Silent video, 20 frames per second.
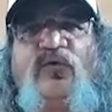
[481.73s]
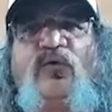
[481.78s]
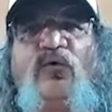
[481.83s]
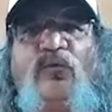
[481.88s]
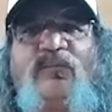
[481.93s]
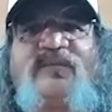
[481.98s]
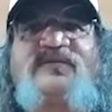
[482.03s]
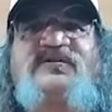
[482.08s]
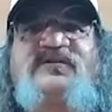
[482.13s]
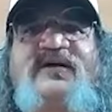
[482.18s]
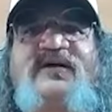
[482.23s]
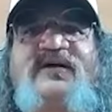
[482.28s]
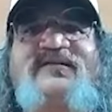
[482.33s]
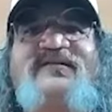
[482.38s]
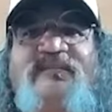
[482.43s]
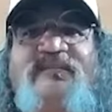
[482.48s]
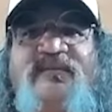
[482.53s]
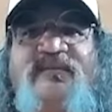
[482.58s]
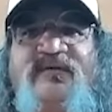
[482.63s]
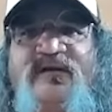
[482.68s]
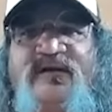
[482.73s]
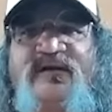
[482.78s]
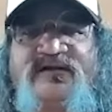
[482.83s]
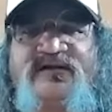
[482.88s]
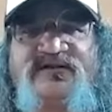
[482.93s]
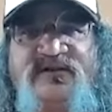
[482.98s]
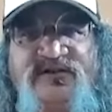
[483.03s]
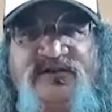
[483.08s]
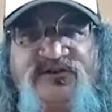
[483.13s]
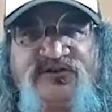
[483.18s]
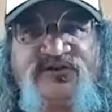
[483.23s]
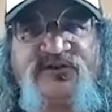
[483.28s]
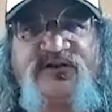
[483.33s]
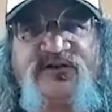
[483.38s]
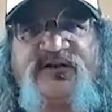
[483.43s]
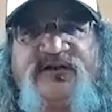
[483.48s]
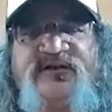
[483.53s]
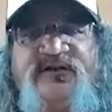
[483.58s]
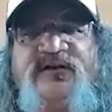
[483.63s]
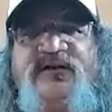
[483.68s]
Though Open Skies had been released
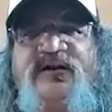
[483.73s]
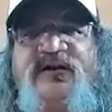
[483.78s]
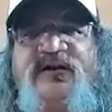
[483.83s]
digitally.